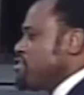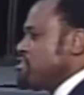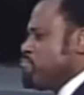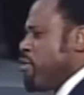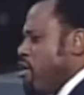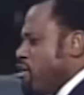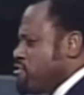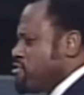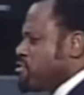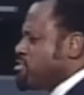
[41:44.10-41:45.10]

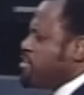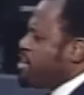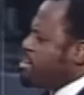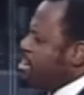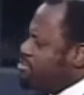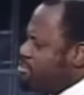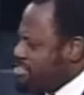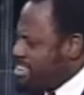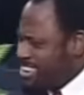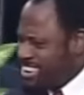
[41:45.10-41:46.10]
response was very
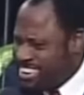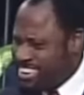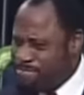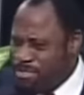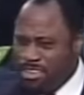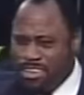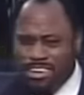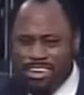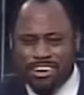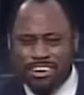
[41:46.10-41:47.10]
interesting.
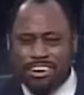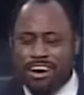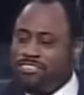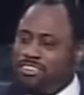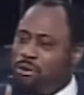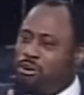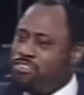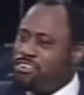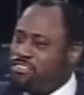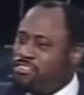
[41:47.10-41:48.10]
God says,
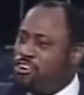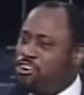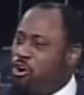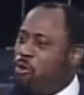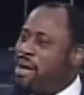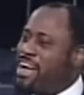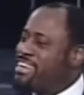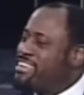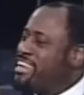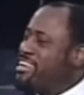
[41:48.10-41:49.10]
Moses, go back
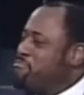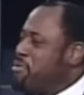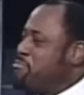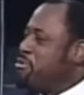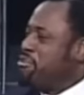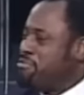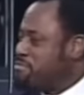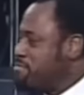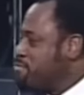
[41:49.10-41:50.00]
and tell the people,